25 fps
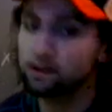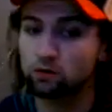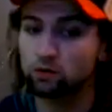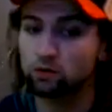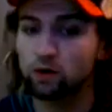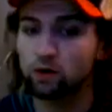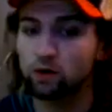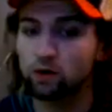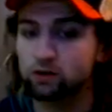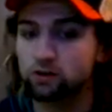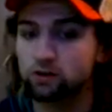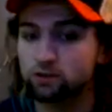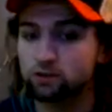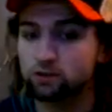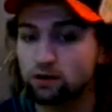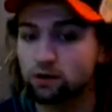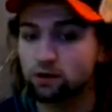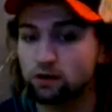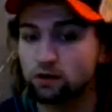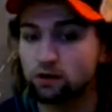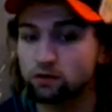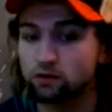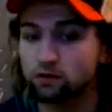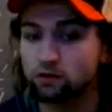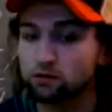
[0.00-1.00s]
question
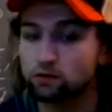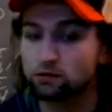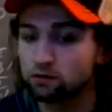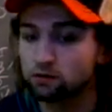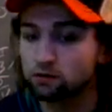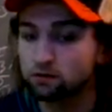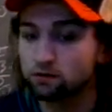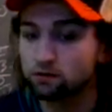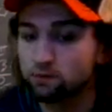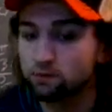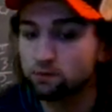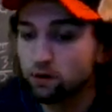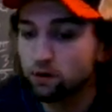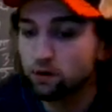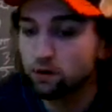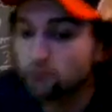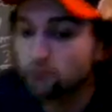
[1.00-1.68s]
on the Google form